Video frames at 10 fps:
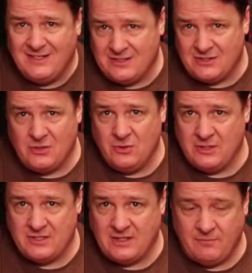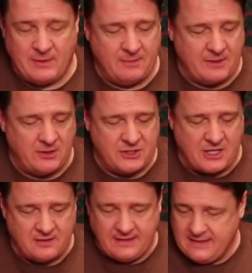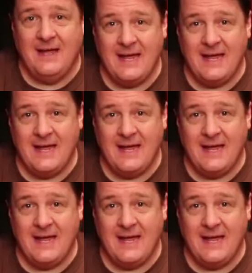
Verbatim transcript: because who doesn't love peanut butter and chocolate?